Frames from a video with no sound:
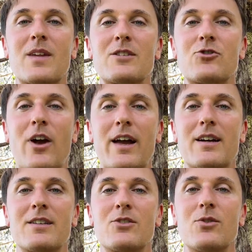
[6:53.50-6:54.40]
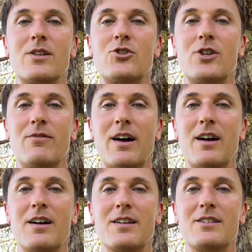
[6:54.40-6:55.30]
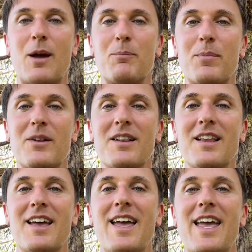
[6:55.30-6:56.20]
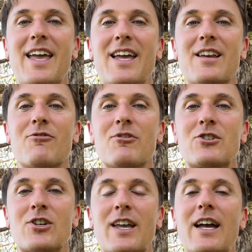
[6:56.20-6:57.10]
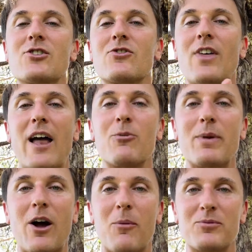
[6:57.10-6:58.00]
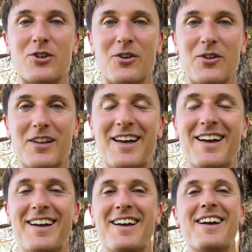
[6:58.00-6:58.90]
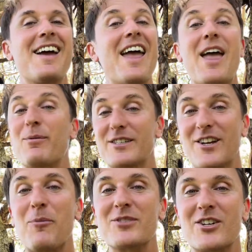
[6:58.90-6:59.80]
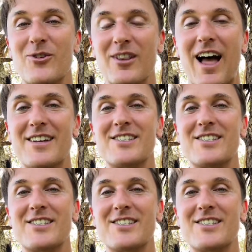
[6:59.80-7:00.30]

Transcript: trek to the Shiva temple in Rishikesh? That'll be optional. It was optional last